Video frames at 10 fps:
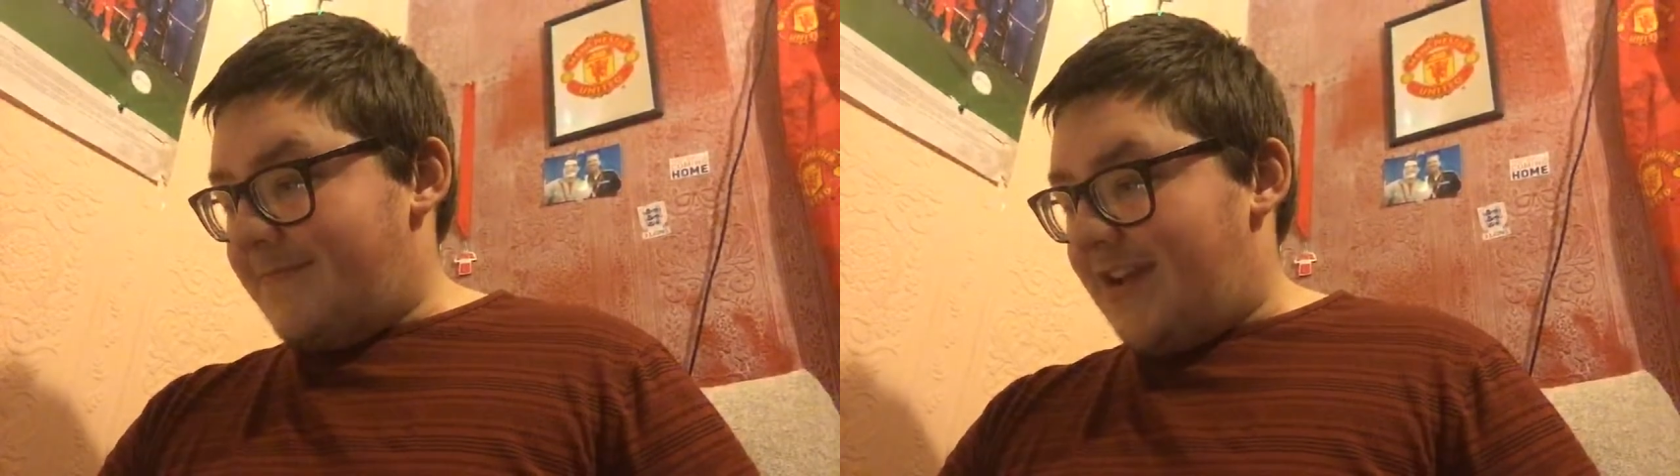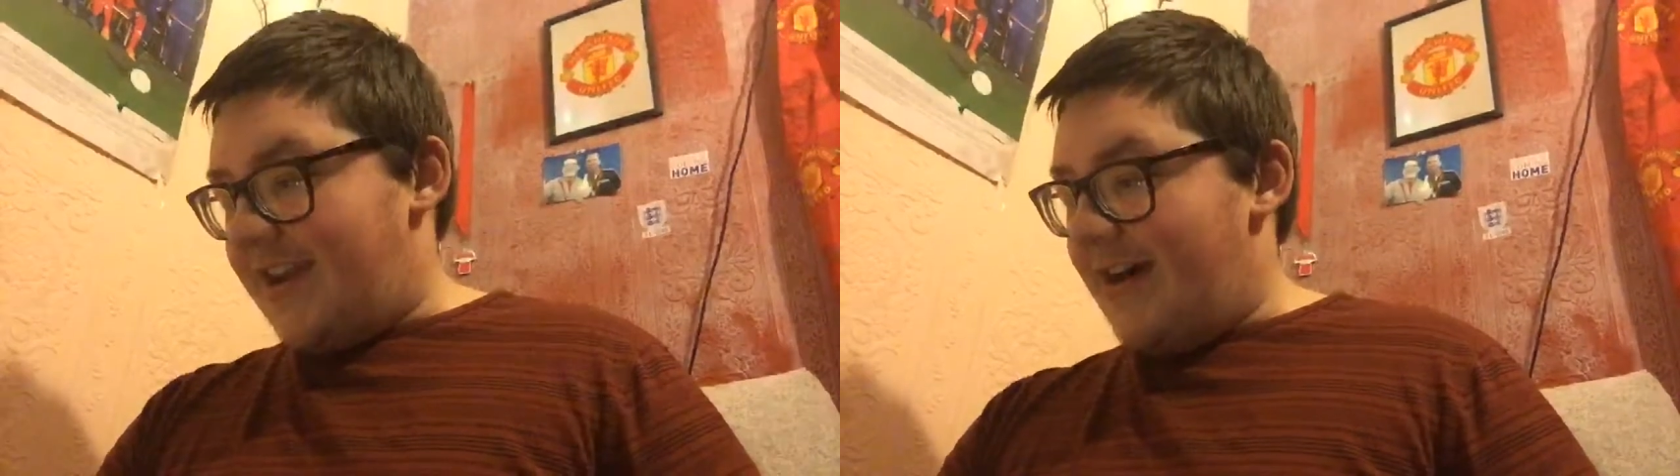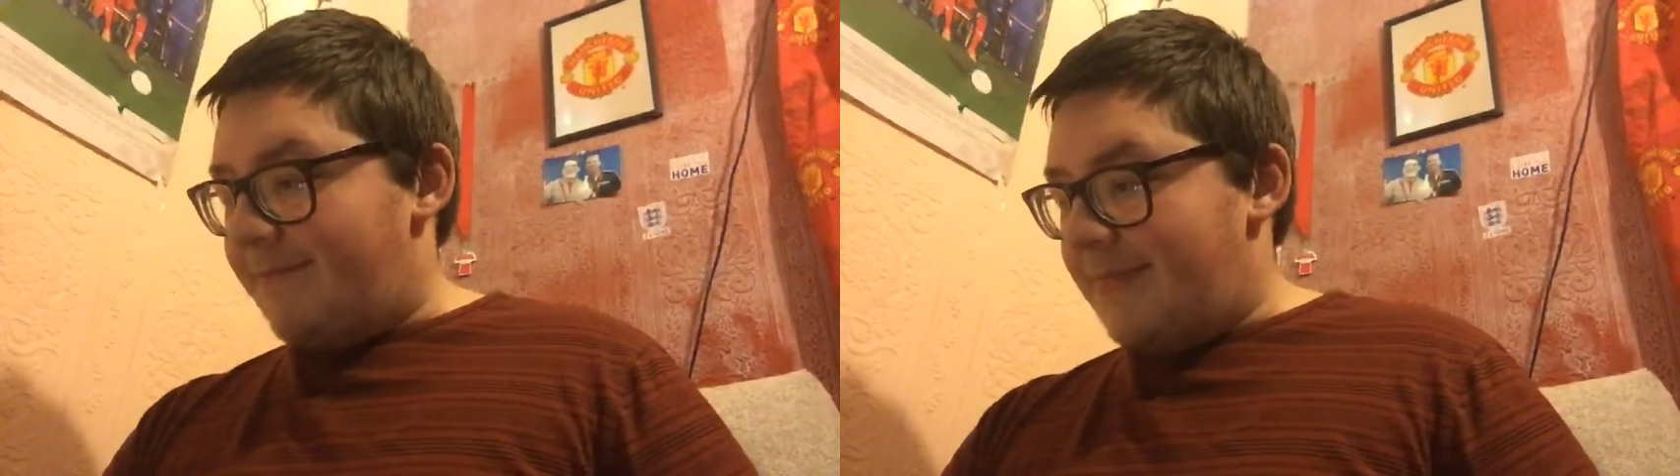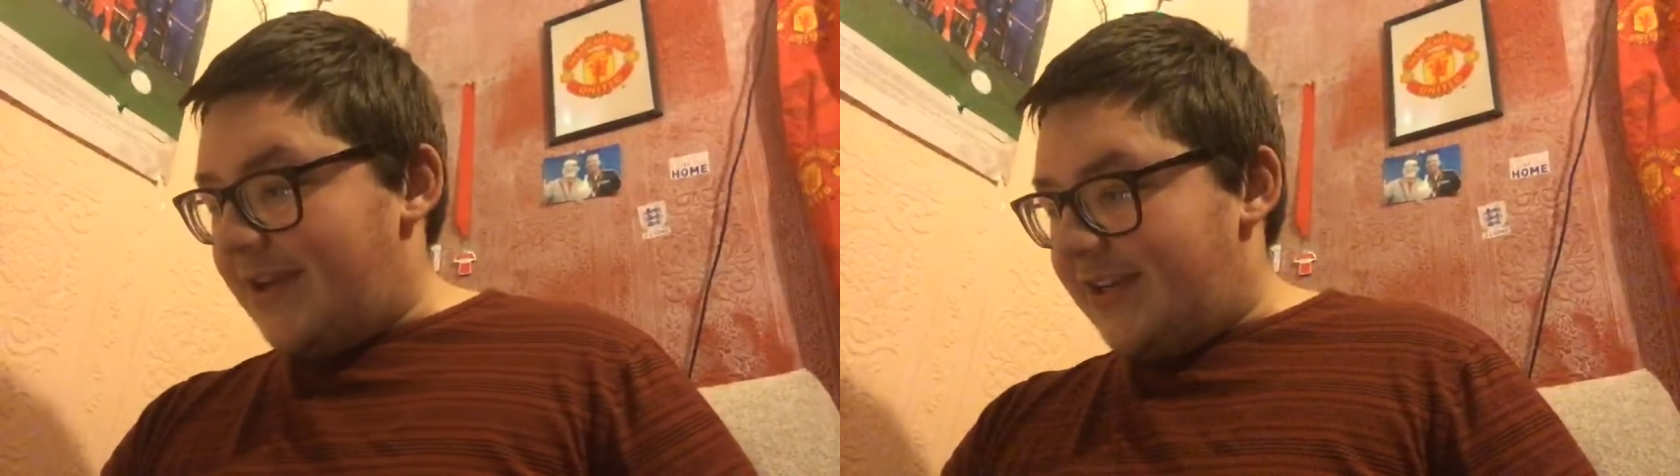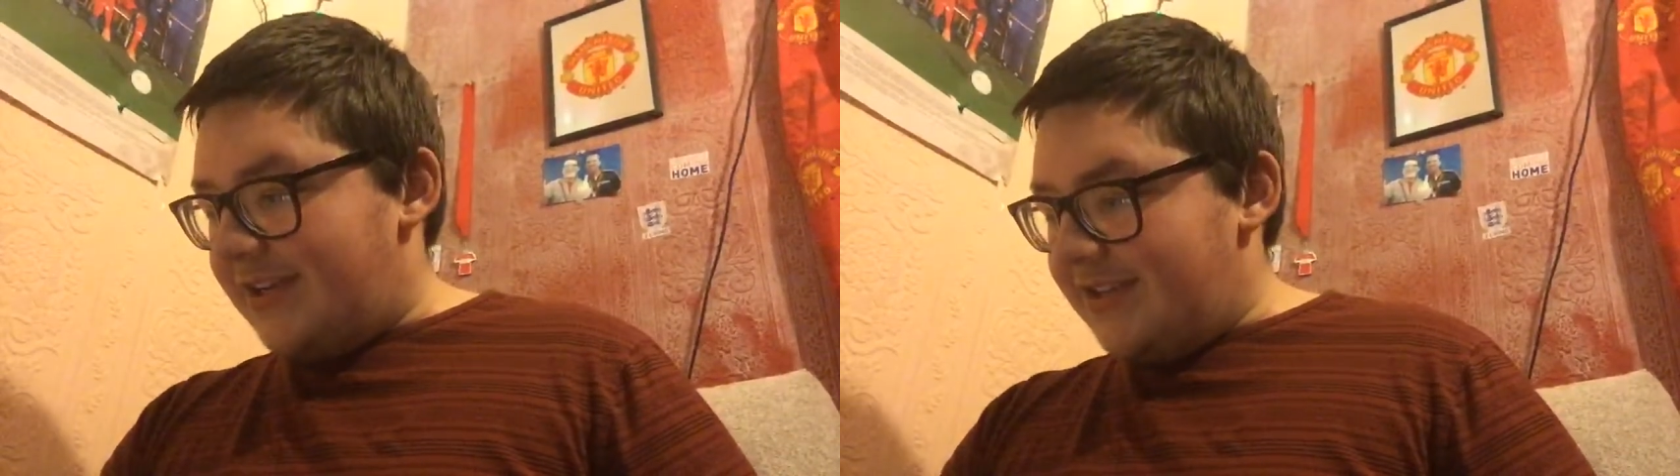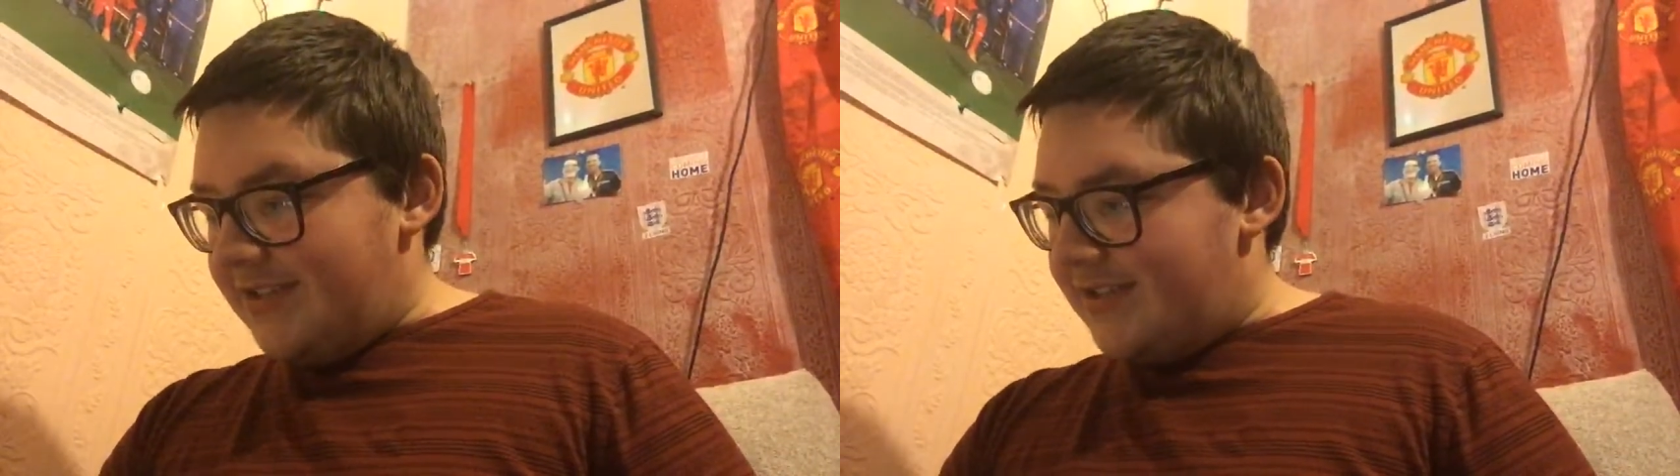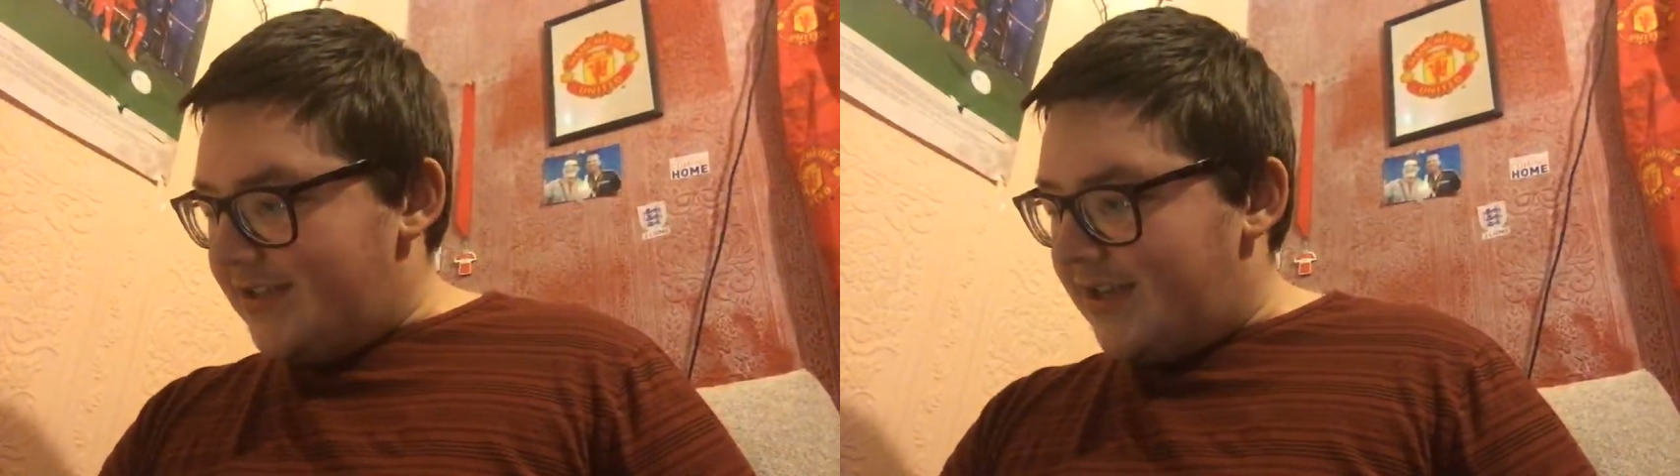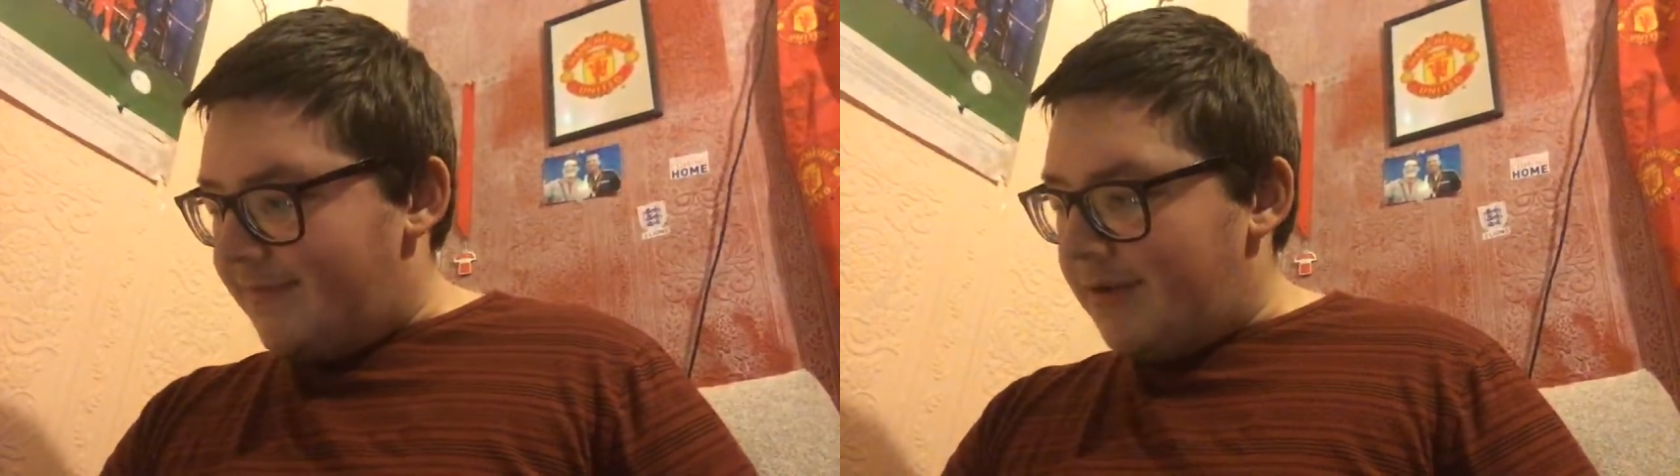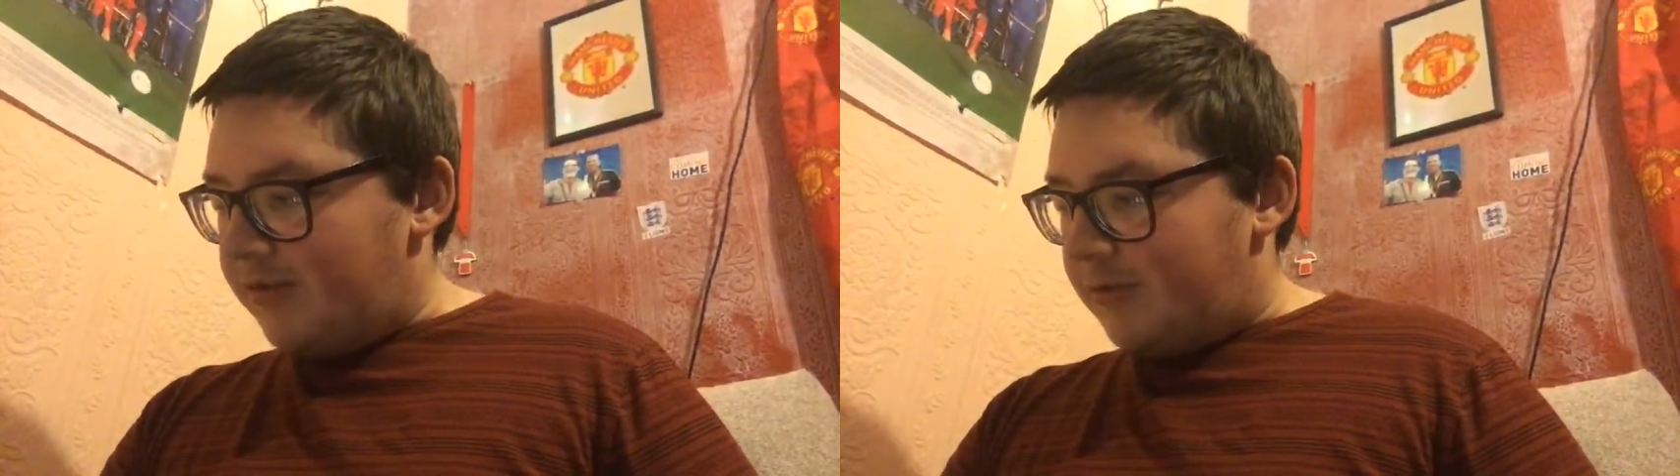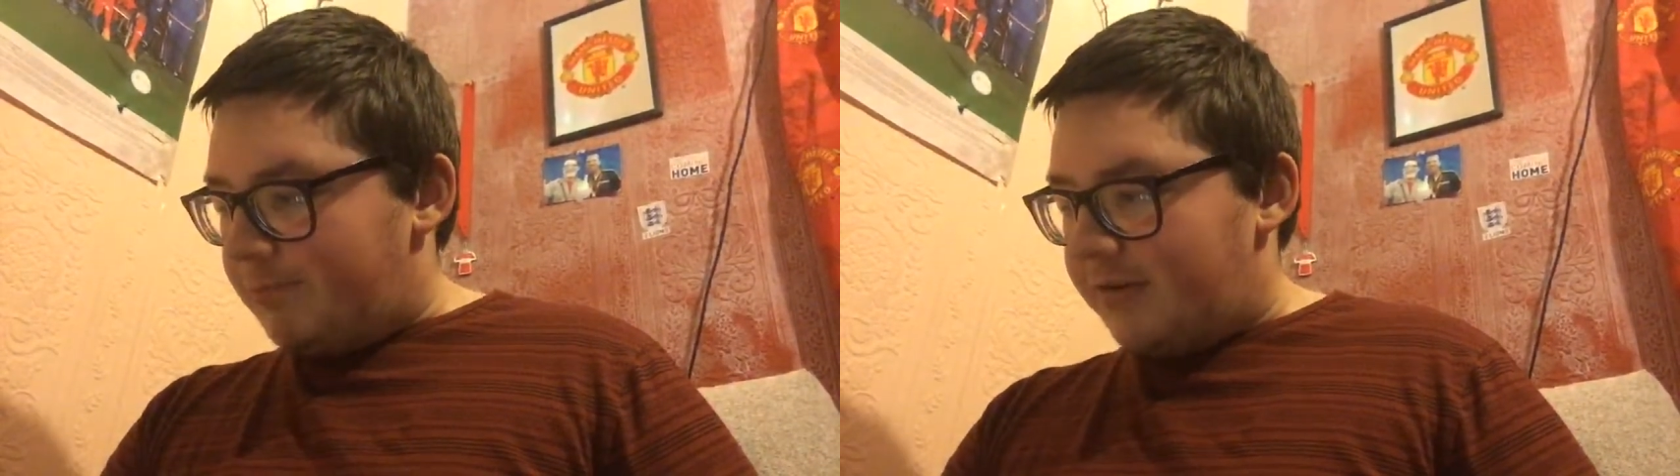and that means that
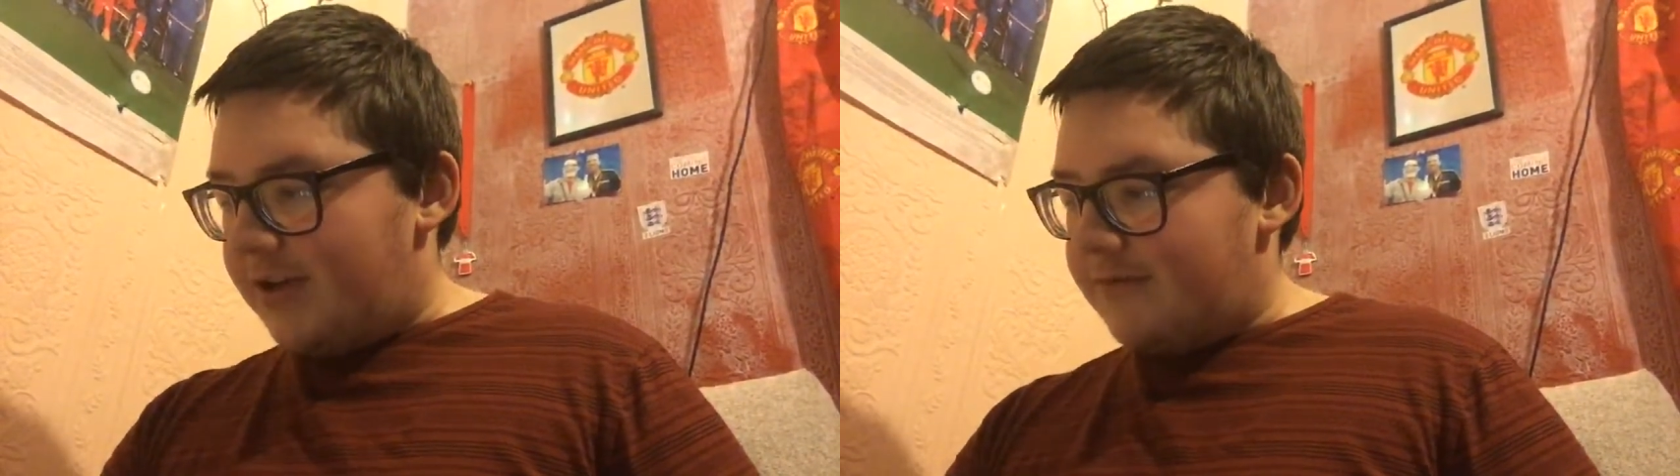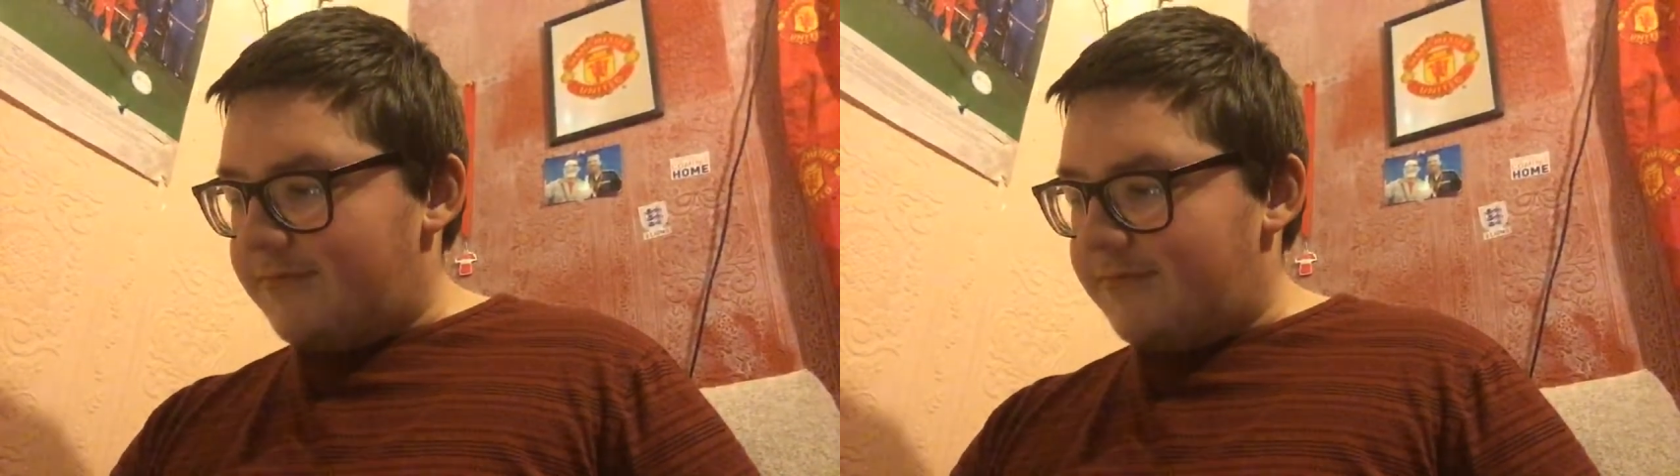Middlesbrough